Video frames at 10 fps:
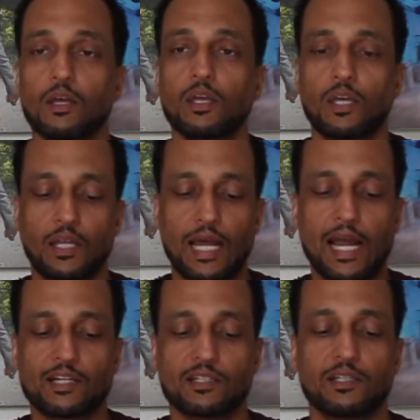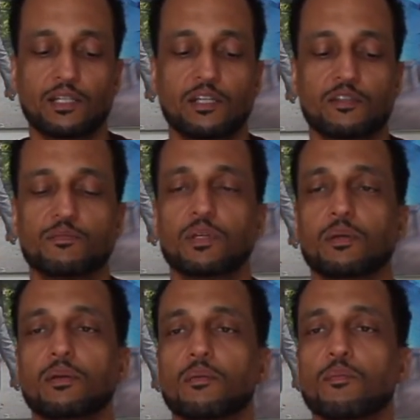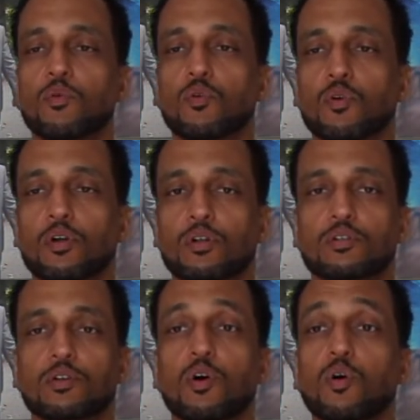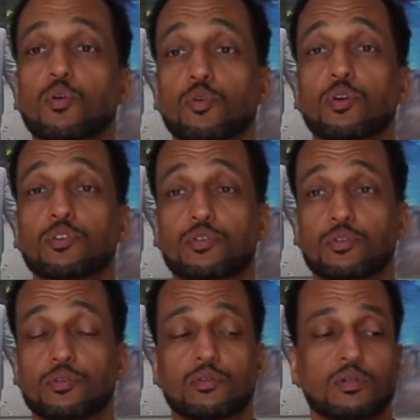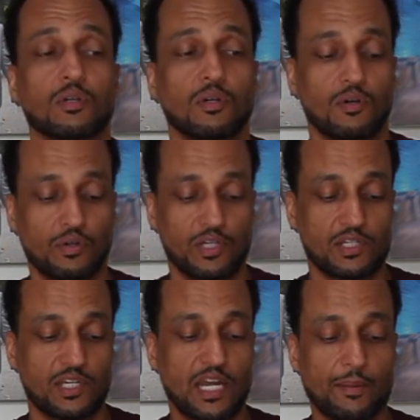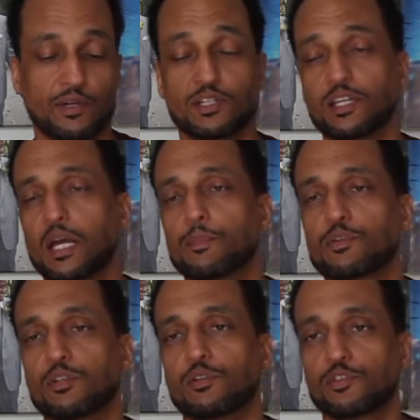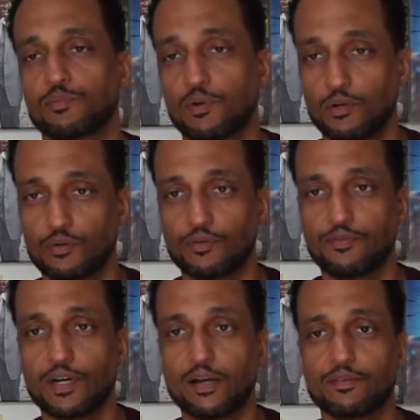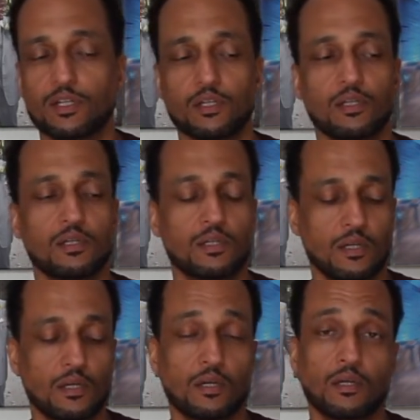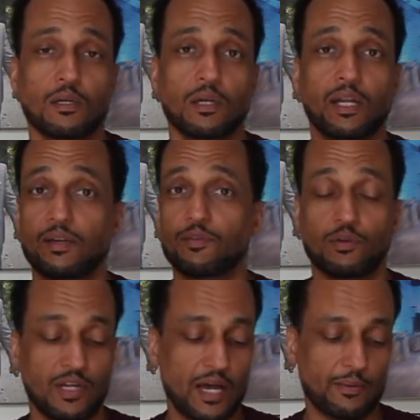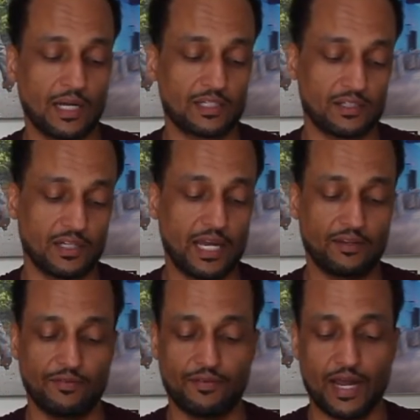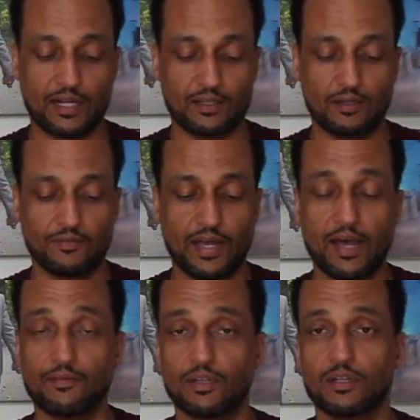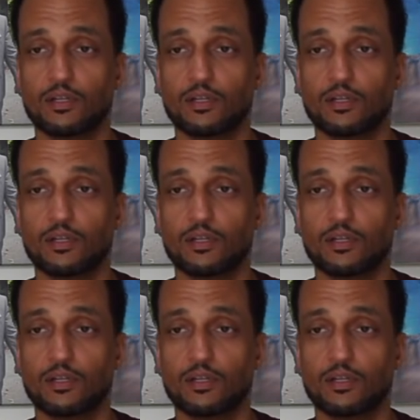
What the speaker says: it actually gives me more to hold on to on this camera. This camera is a little smaller than a 5D, and even on that one, I just like the fact of having